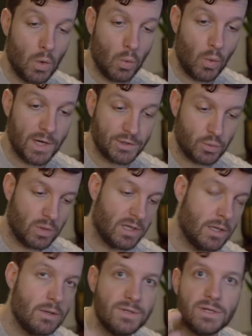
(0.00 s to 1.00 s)
which we
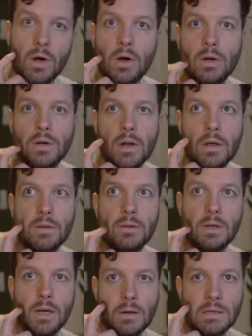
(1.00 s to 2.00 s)
used on
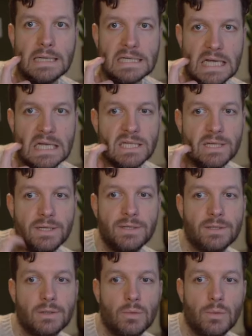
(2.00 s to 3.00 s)
The Lonely
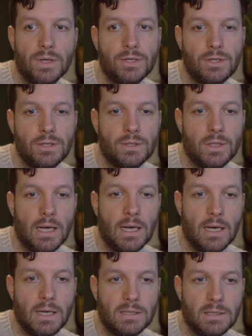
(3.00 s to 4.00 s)
Assassins, which
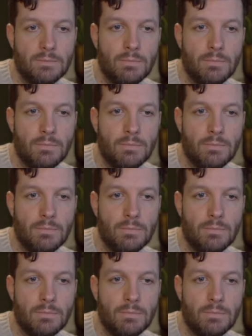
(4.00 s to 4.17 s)
is the